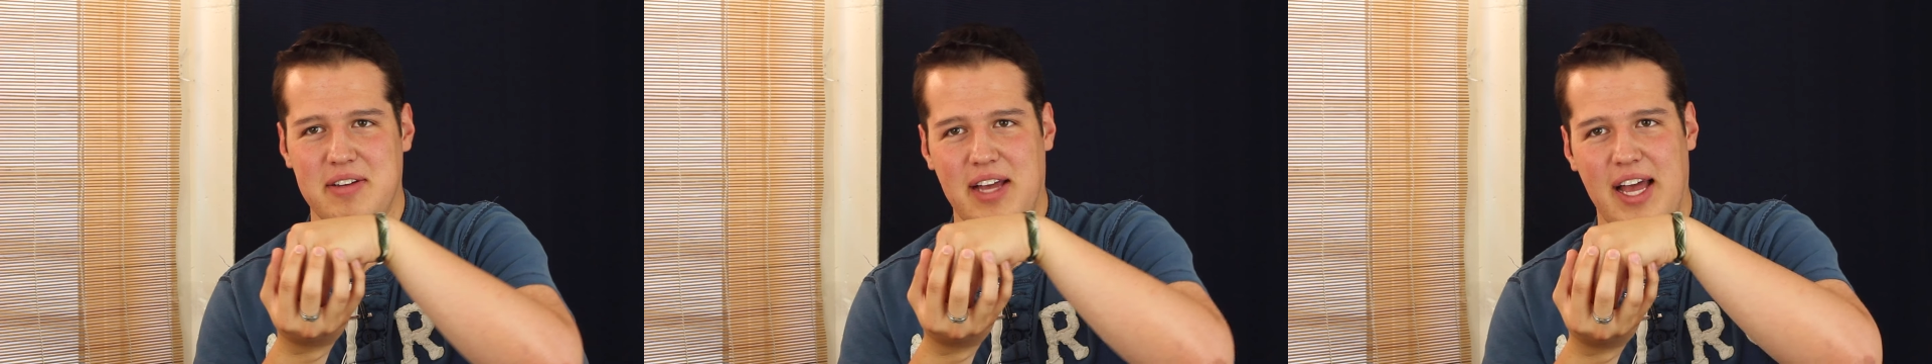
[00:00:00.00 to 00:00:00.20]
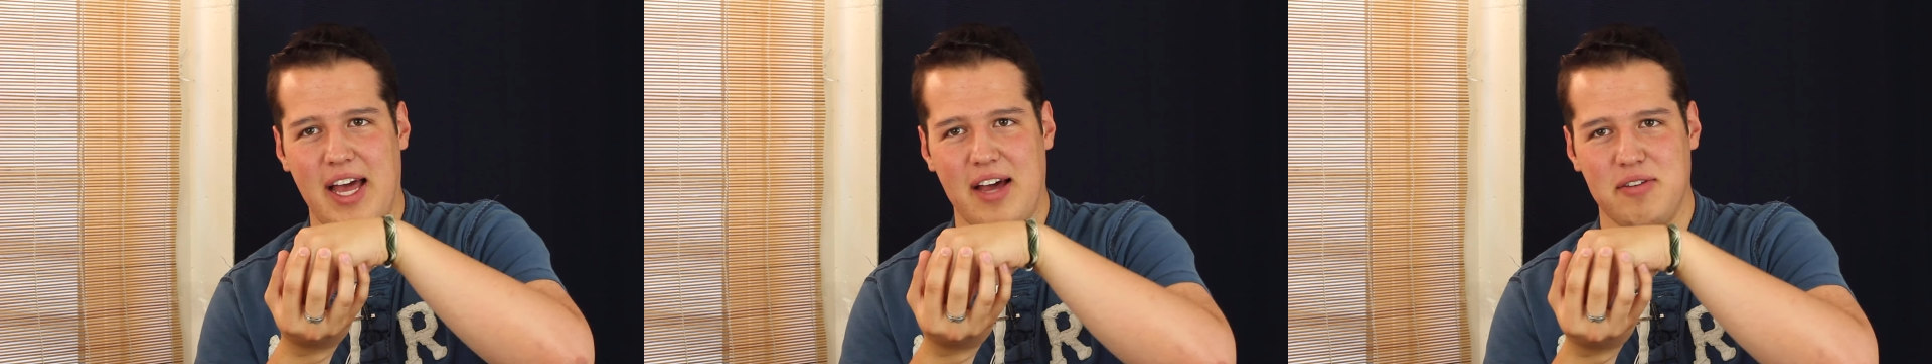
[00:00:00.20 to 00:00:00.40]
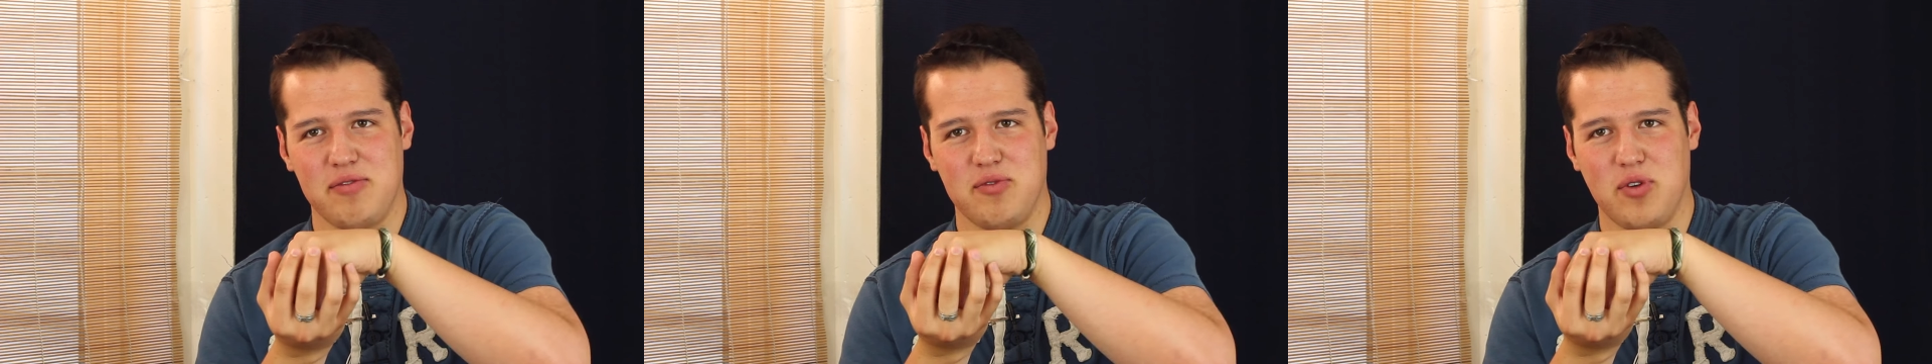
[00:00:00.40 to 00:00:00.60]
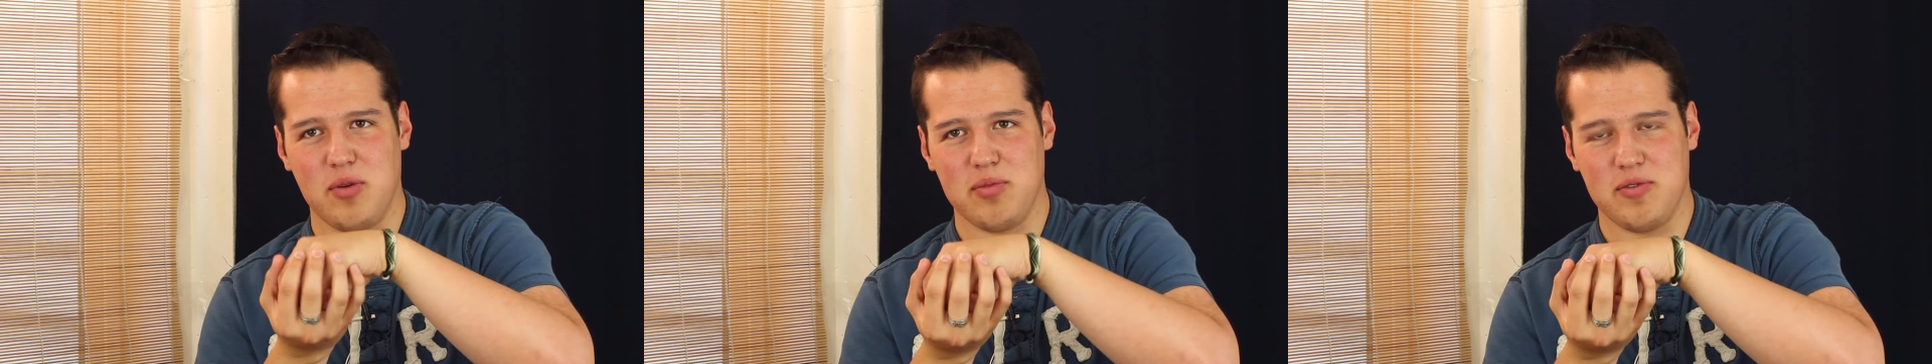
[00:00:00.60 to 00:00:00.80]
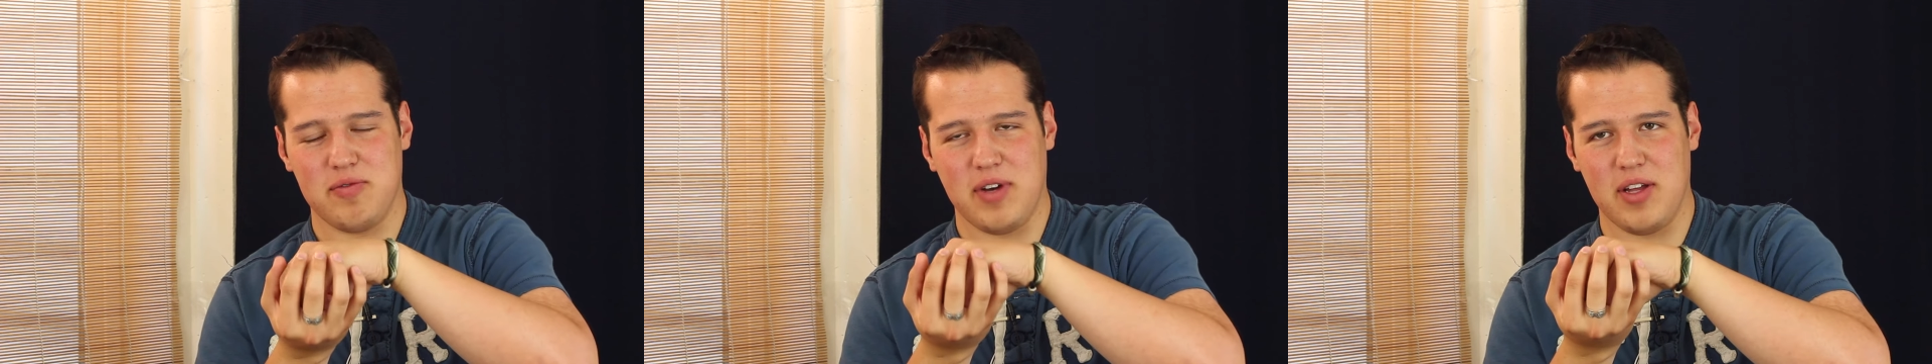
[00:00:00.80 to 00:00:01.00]
half
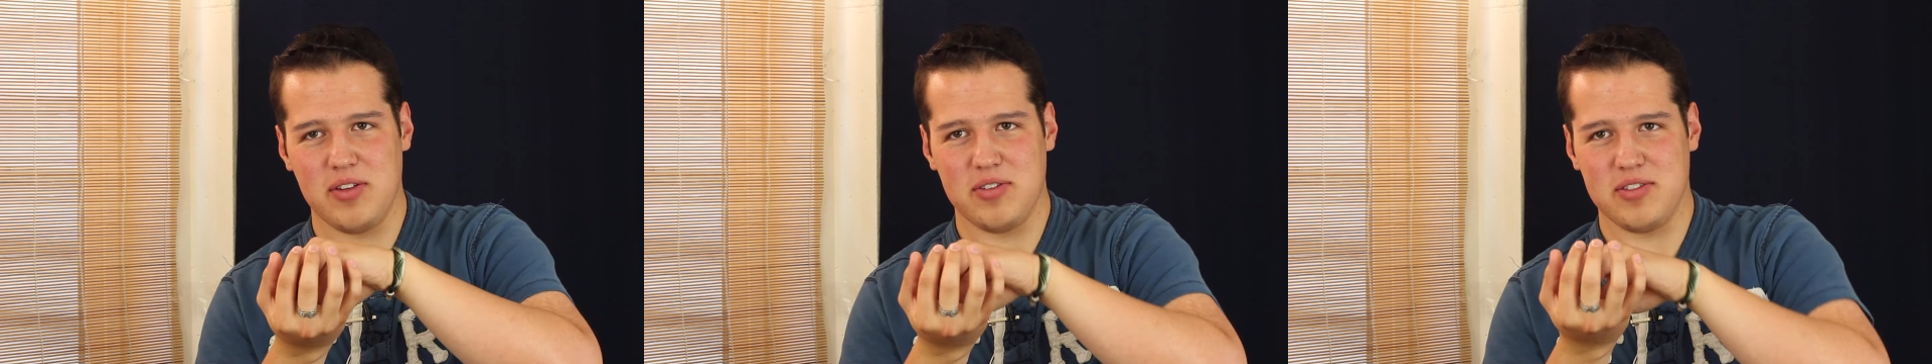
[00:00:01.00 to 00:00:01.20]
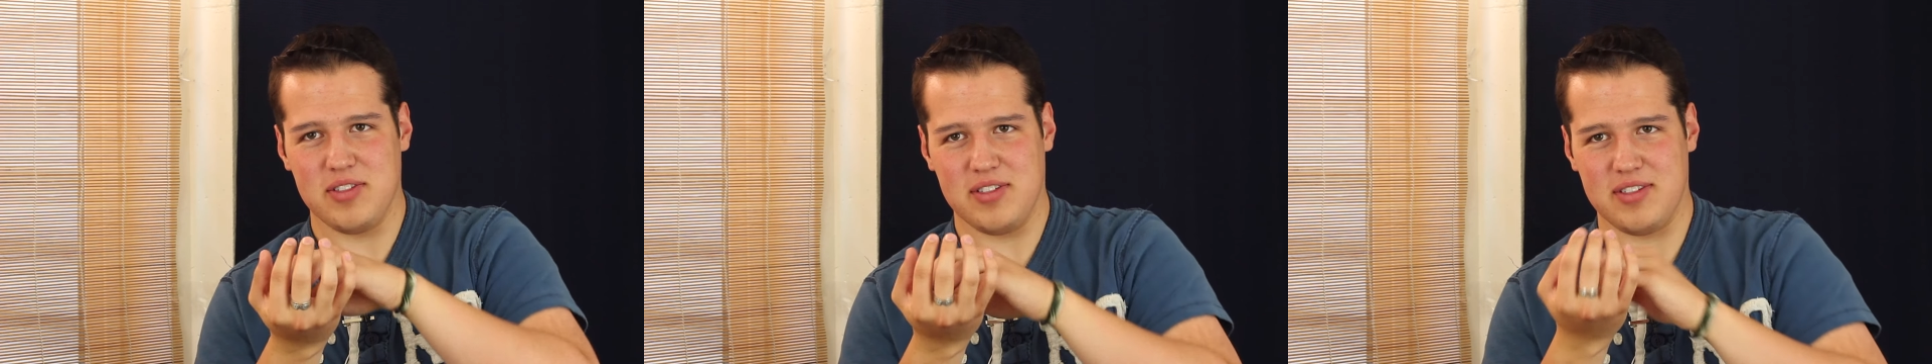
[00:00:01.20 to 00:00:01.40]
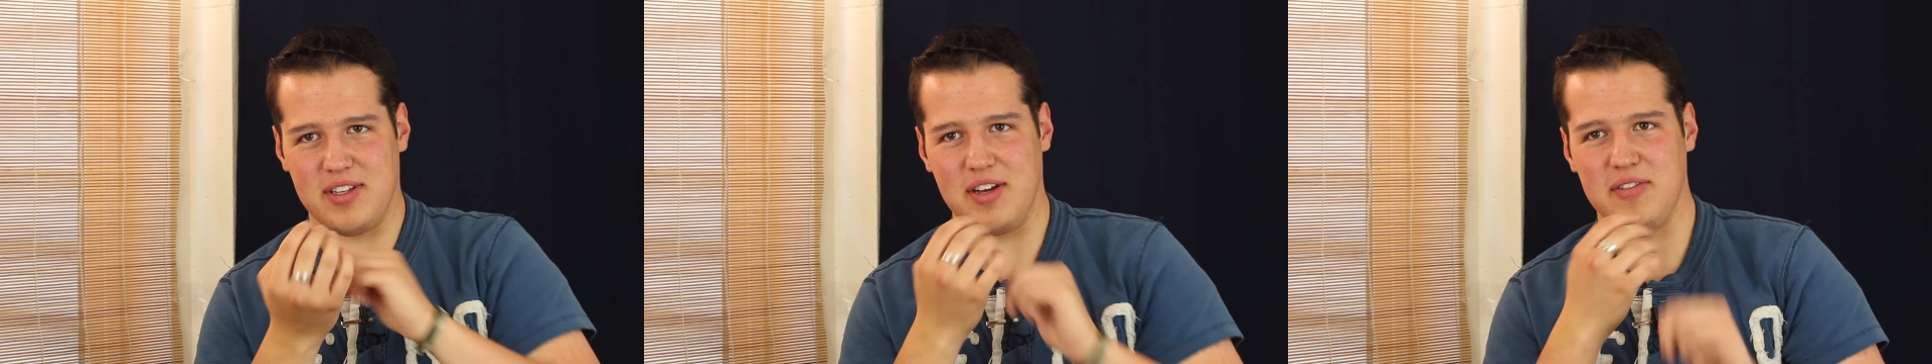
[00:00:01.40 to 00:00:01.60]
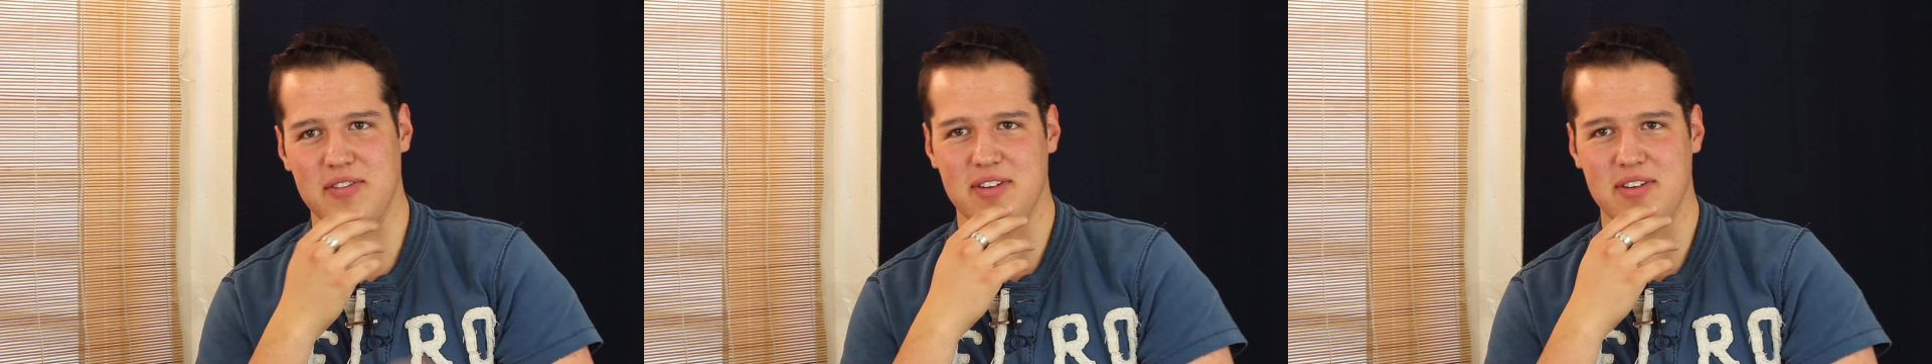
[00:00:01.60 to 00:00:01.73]
formed feathers and stuff